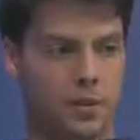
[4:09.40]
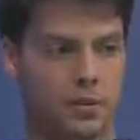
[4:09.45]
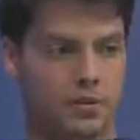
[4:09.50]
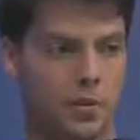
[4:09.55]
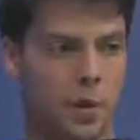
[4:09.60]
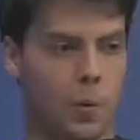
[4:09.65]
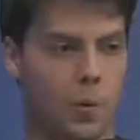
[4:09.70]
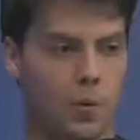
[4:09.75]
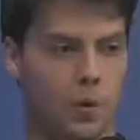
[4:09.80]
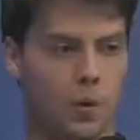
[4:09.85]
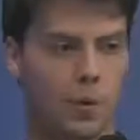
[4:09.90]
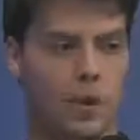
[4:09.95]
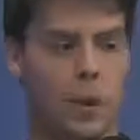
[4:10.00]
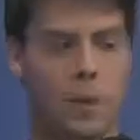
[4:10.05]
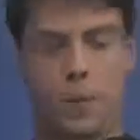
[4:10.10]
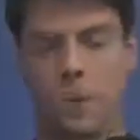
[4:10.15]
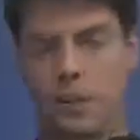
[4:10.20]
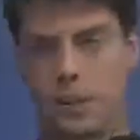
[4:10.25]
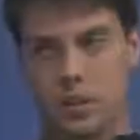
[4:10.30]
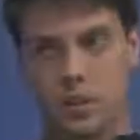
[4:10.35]
over the
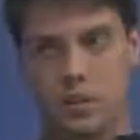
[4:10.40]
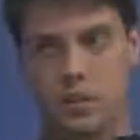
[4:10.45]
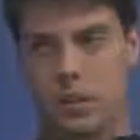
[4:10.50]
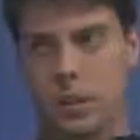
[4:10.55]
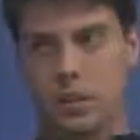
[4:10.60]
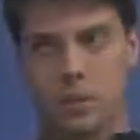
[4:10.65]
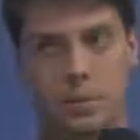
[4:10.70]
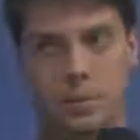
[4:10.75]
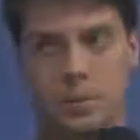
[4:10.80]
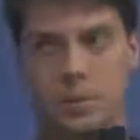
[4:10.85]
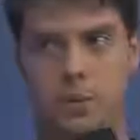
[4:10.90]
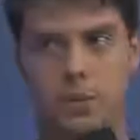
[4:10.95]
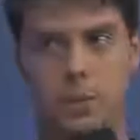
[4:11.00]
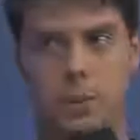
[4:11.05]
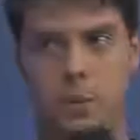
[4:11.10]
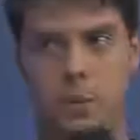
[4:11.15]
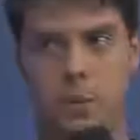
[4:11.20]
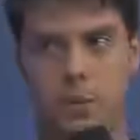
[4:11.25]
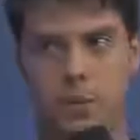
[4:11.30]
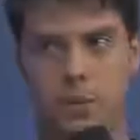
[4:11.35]
time, all the teams have improved
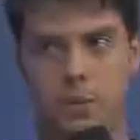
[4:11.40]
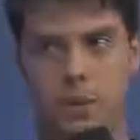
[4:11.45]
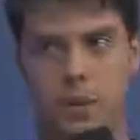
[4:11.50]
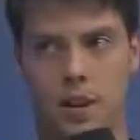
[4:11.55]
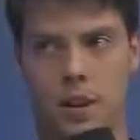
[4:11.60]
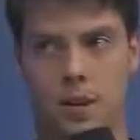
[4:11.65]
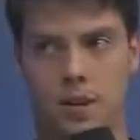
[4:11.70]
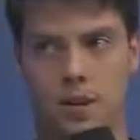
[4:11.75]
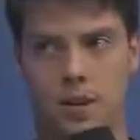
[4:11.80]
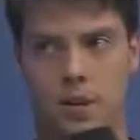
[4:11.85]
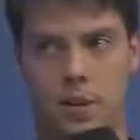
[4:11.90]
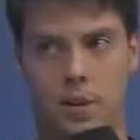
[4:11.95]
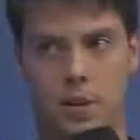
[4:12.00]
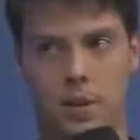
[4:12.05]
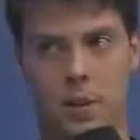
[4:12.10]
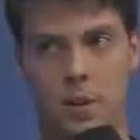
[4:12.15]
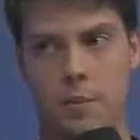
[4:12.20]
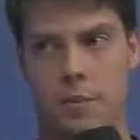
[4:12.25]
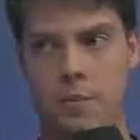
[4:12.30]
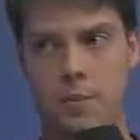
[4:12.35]
so much. Now we
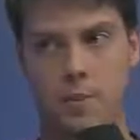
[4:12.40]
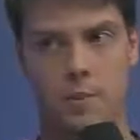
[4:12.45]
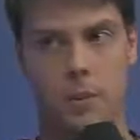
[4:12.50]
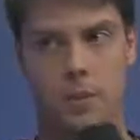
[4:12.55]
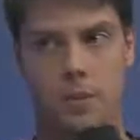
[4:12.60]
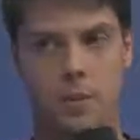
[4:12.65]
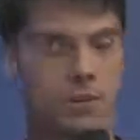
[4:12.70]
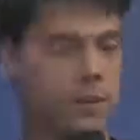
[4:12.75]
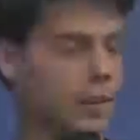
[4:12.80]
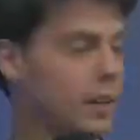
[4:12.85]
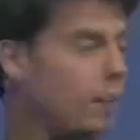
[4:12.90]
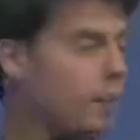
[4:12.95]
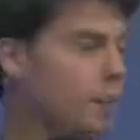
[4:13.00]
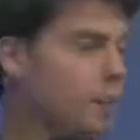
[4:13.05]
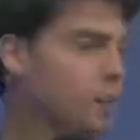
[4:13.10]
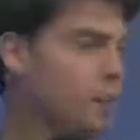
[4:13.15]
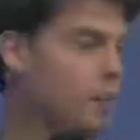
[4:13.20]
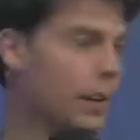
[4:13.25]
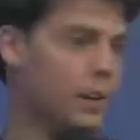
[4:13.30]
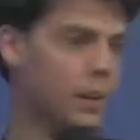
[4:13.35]
have improved a lot. They have
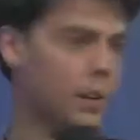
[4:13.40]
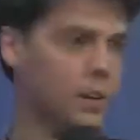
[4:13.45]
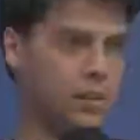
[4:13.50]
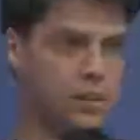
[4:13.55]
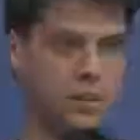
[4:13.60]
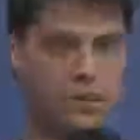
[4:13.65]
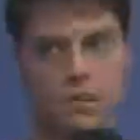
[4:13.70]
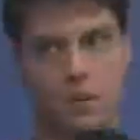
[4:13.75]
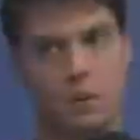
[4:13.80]
improved a lot.